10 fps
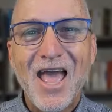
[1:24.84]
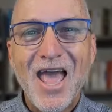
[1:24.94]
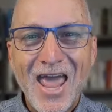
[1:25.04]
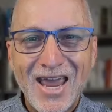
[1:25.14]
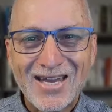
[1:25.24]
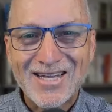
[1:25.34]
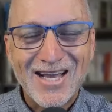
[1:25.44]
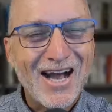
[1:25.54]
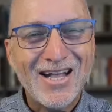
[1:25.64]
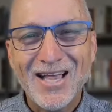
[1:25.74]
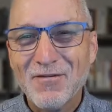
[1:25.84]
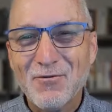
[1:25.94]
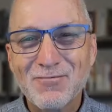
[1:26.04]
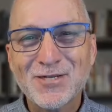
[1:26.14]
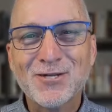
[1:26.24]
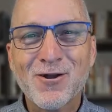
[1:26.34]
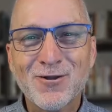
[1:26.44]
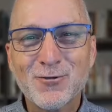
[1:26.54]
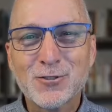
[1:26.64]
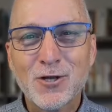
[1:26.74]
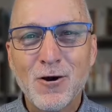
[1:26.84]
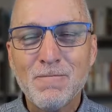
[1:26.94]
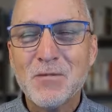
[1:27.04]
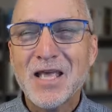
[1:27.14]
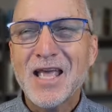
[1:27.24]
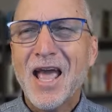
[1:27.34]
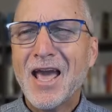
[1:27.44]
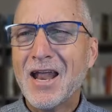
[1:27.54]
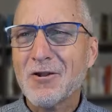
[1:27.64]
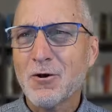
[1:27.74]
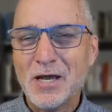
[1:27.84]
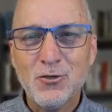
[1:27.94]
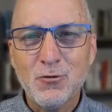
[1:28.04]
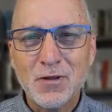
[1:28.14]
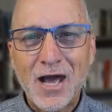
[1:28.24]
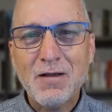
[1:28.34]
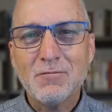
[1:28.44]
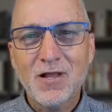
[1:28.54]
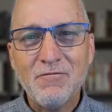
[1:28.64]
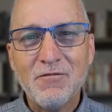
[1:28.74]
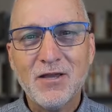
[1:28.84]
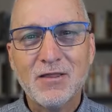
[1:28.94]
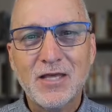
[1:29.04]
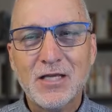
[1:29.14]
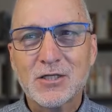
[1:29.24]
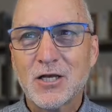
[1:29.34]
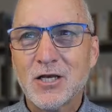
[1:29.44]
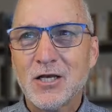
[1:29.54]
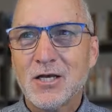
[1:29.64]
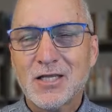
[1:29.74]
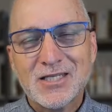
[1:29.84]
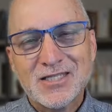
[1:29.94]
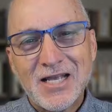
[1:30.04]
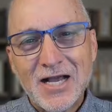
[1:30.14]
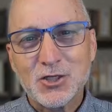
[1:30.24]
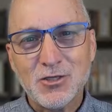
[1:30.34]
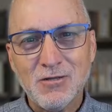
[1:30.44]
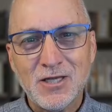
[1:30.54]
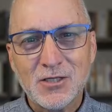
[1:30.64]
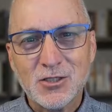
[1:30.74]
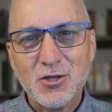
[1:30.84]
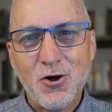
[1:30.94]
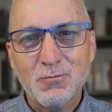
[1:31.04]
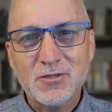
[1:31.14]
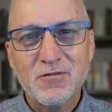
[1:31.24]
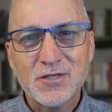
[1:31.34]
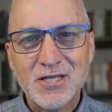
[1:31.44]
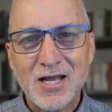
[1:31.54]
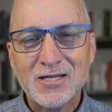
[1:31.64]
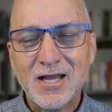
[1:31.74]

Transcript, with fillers: 8. I love it when we start a new psalm, and I don't know about you, but I am loving these this section, these psalms of ascent.